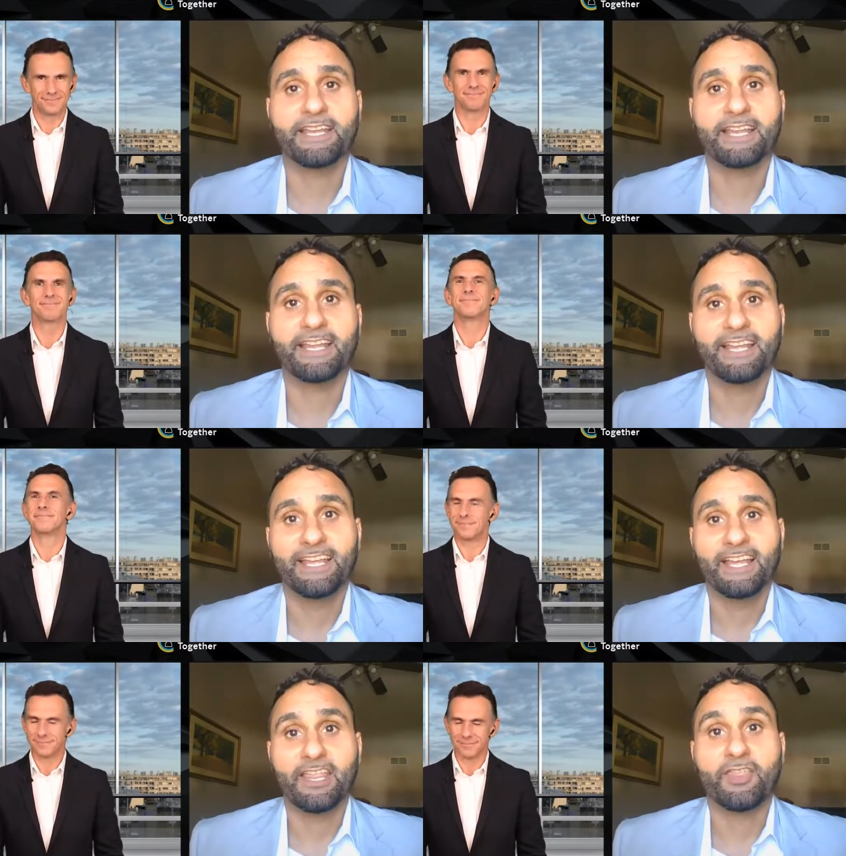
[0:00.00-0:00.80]
Speaker 1: it's
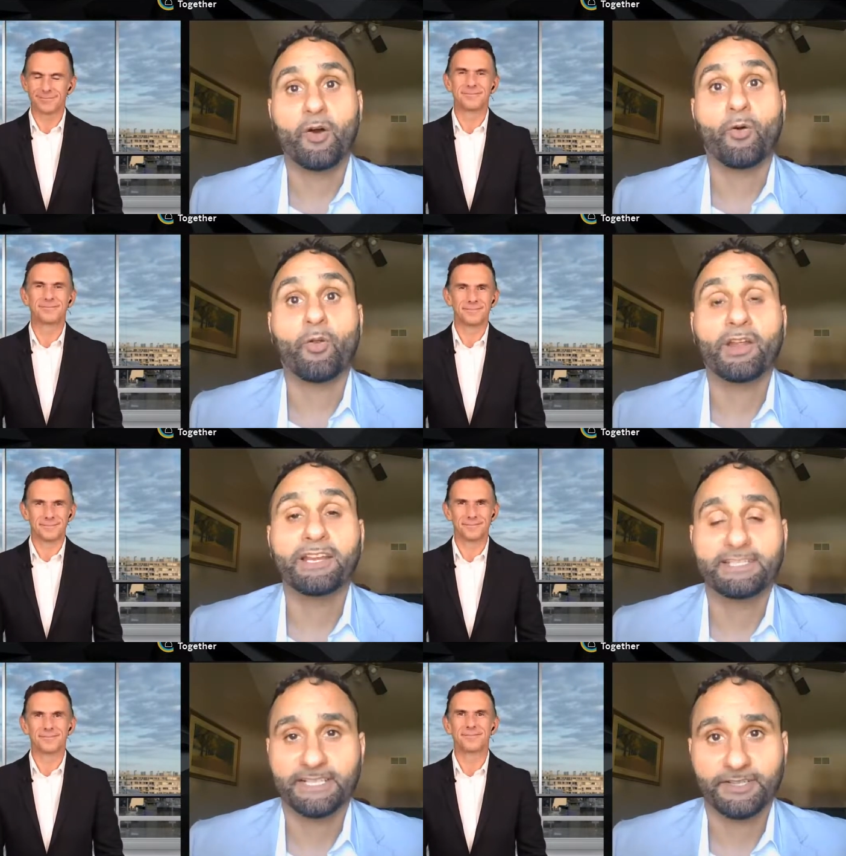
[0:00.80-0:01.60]
understanding
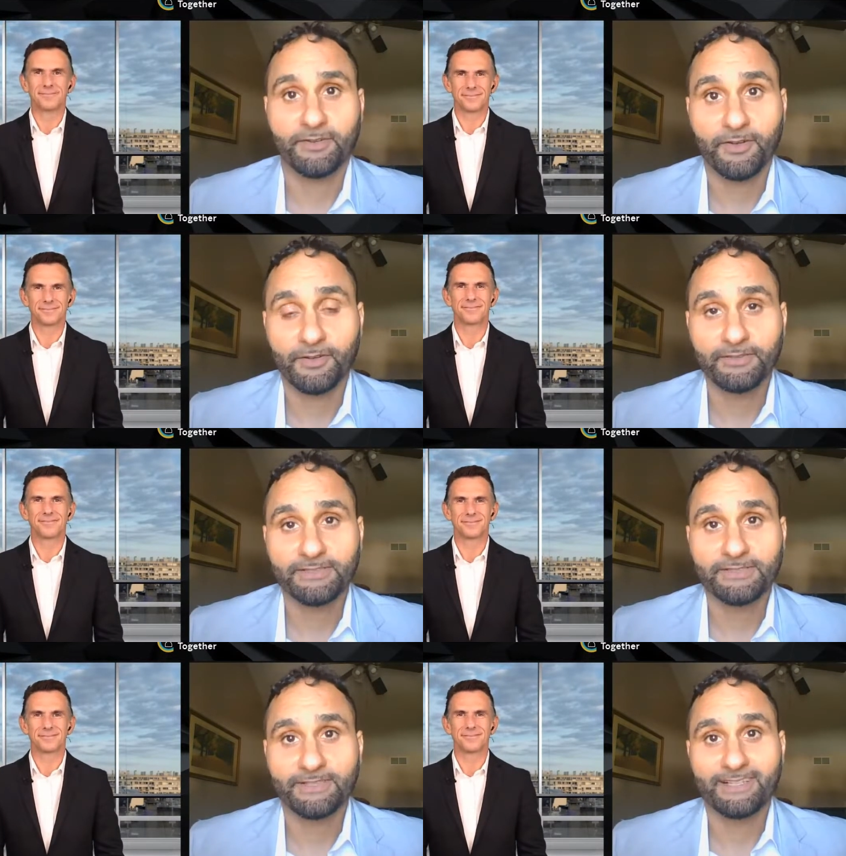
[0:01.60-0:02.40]
the
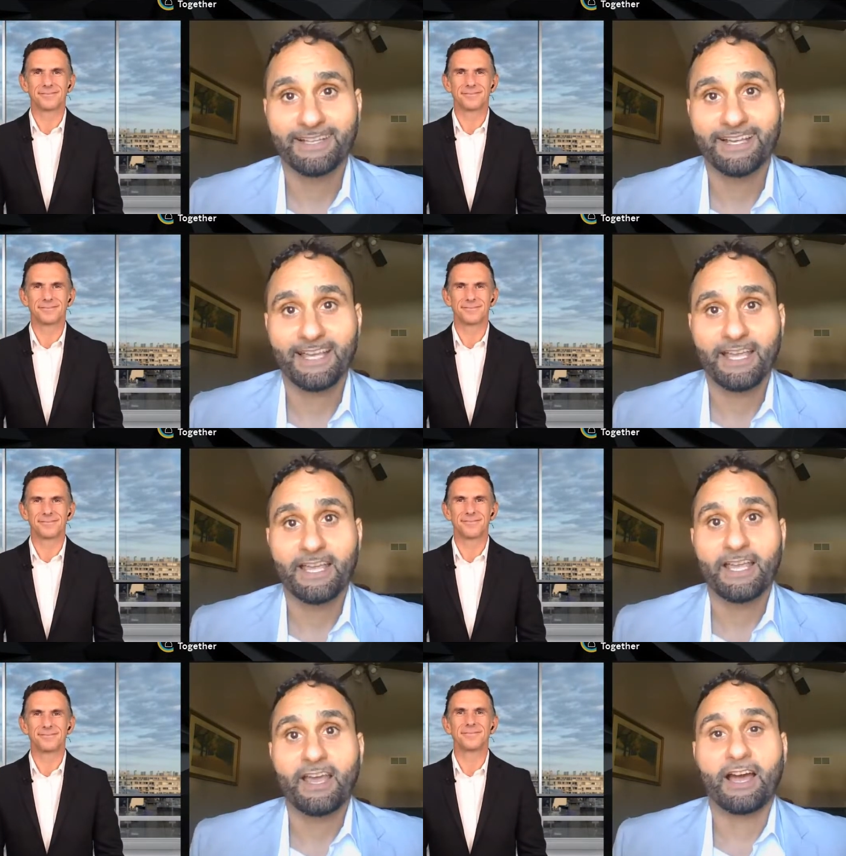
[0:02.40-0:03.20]
organizational goals,
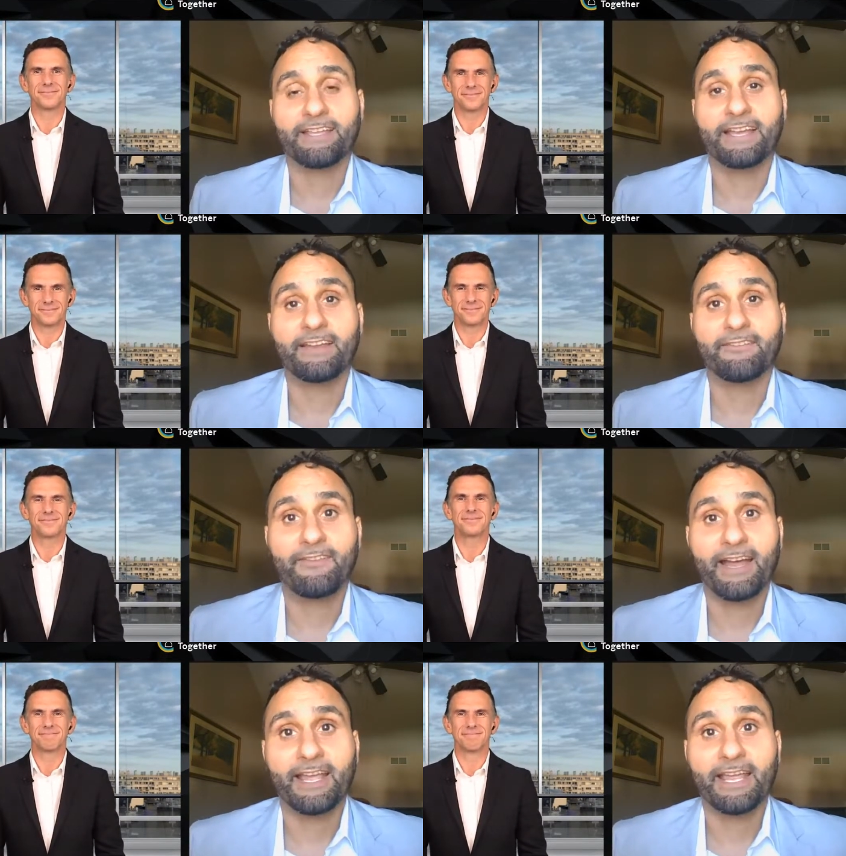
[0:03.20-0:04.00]

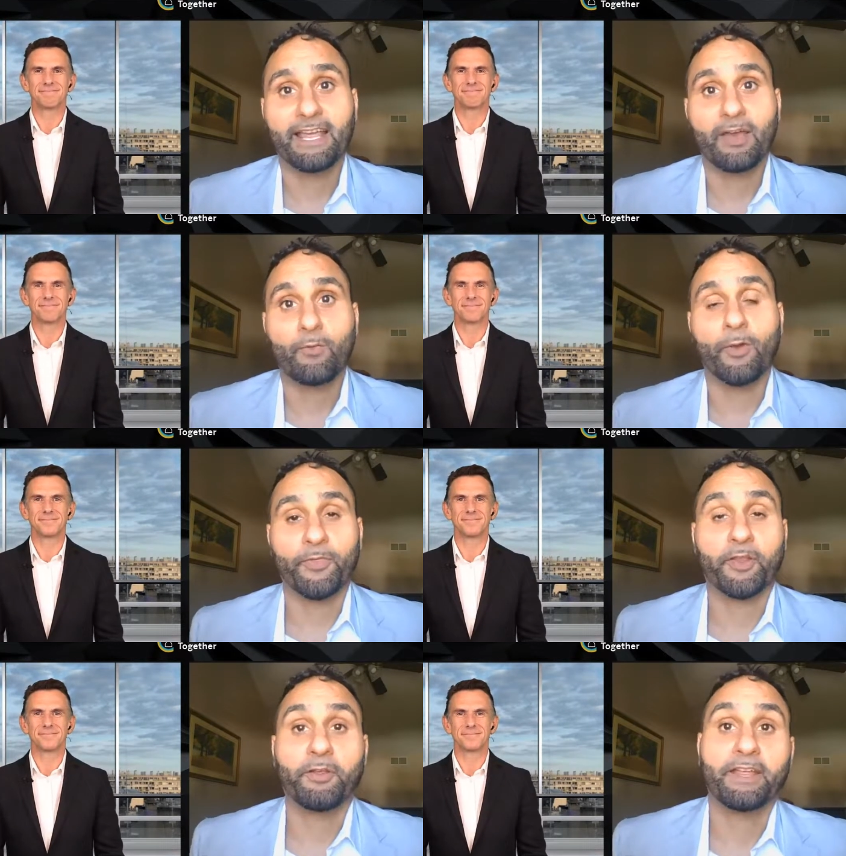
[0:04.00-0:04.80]

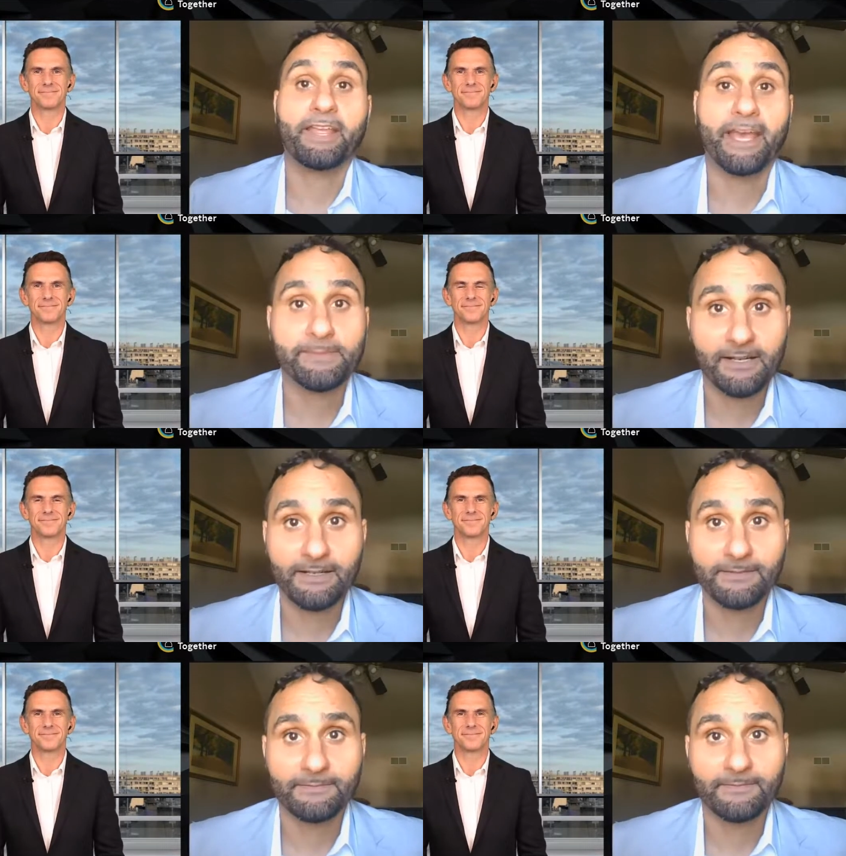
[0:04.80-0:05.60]
identifying what the
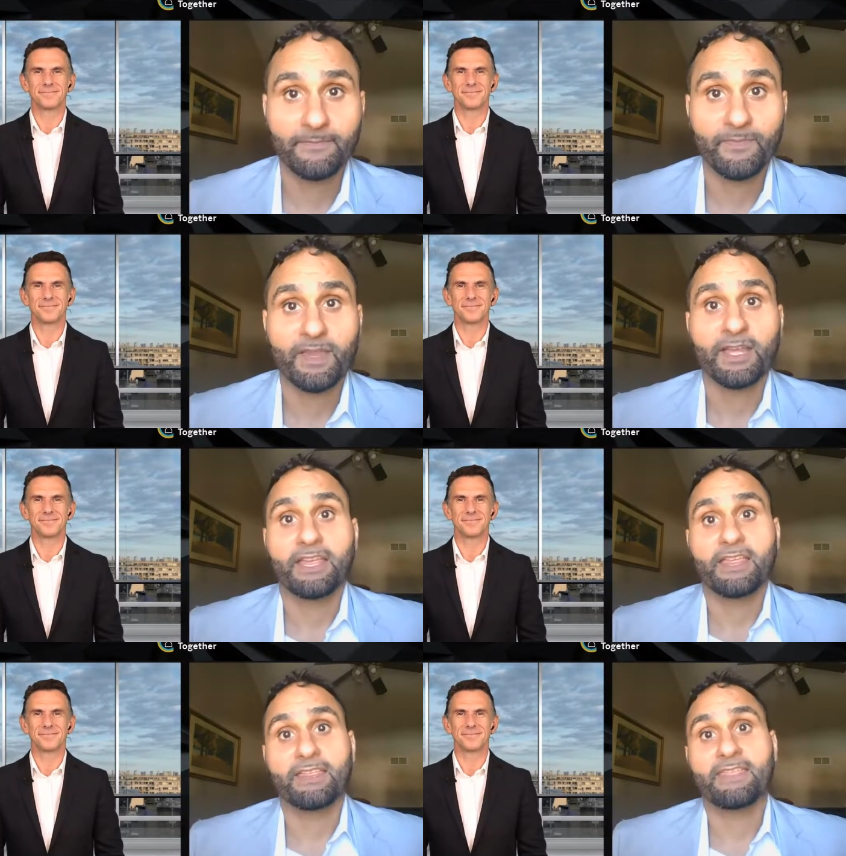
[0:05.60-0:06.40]
current gaps are,
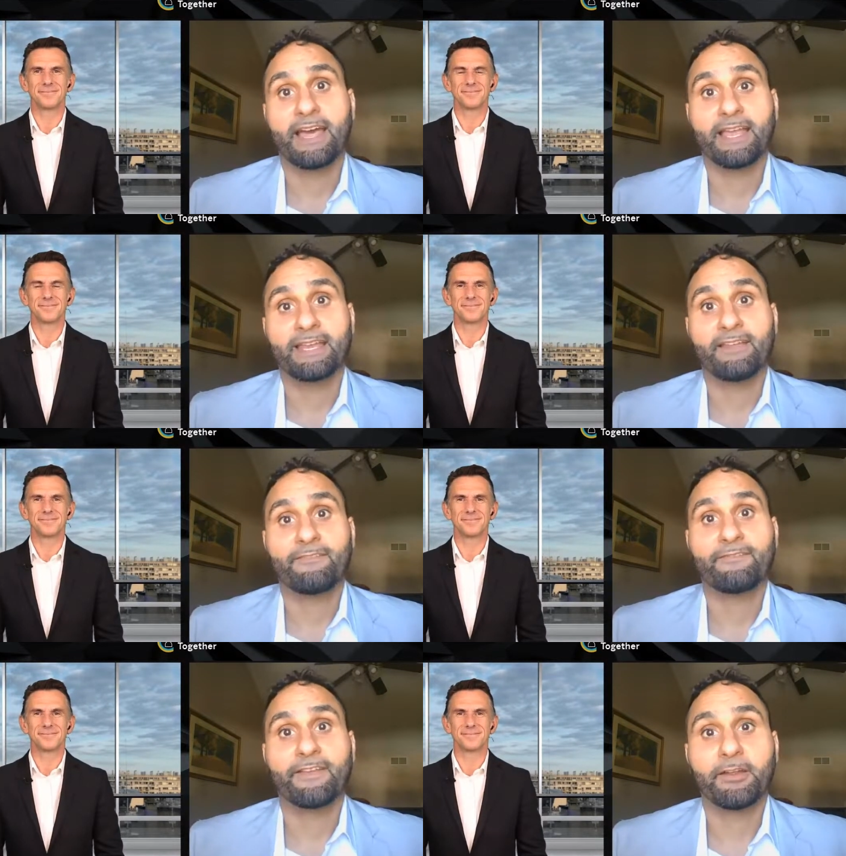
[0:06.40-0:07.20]

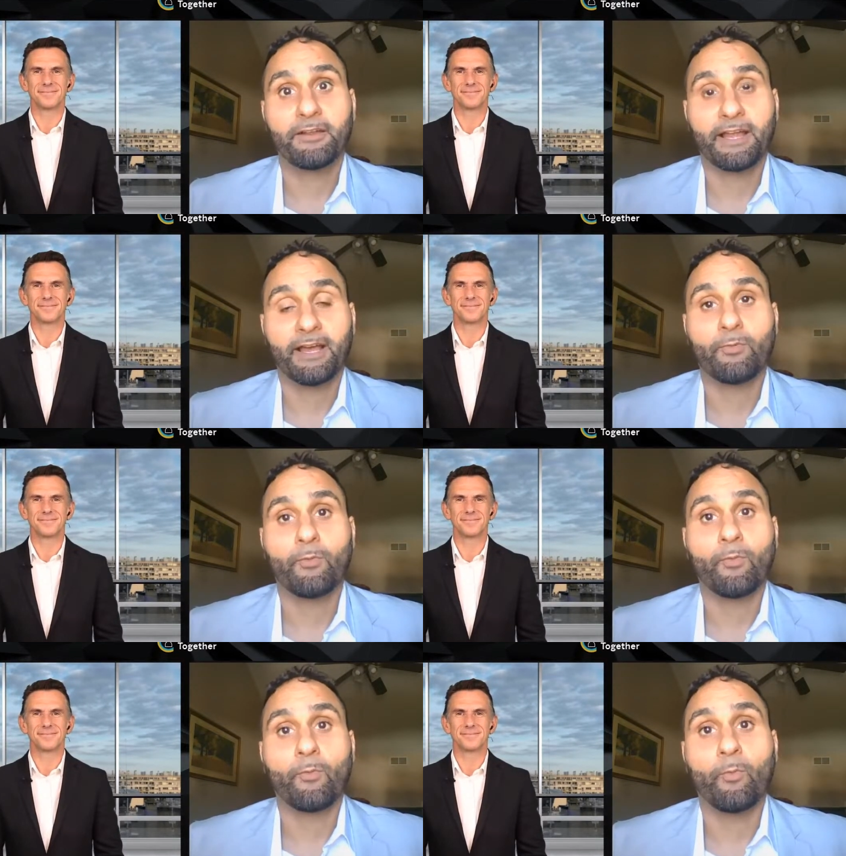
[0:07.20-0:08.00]
then
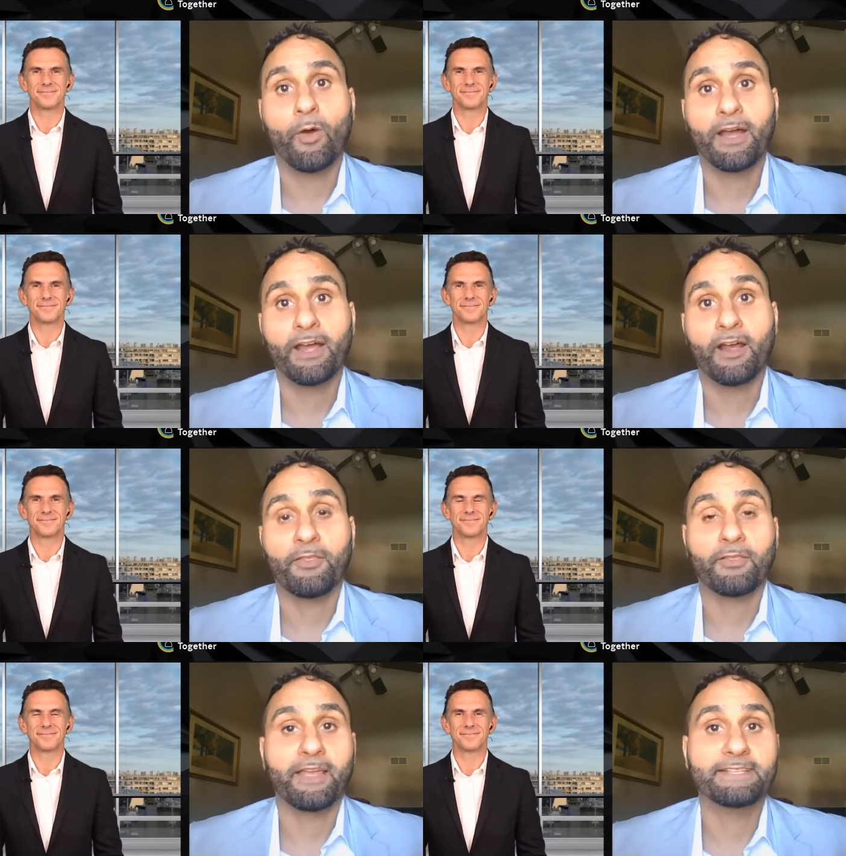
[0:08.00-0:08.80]
figuring out
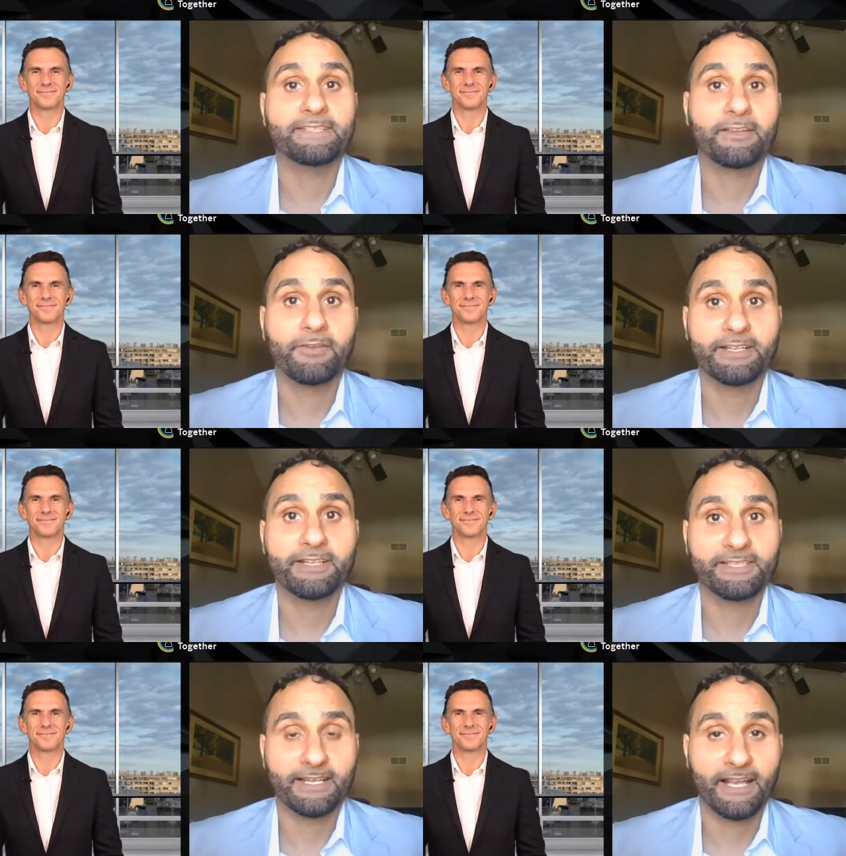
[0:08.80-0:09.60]
what are the latest and